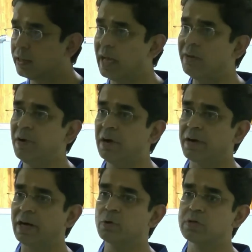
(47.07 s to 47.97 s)
then we will
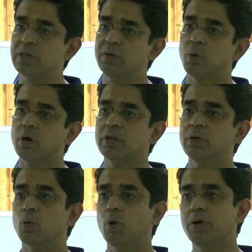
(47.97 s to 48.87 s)
try to see what
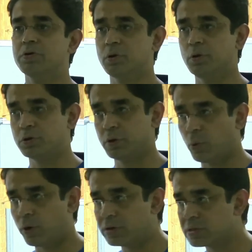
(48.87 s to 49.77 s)
the older
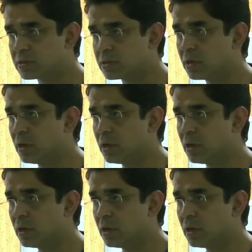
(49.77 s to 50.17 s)
solution was,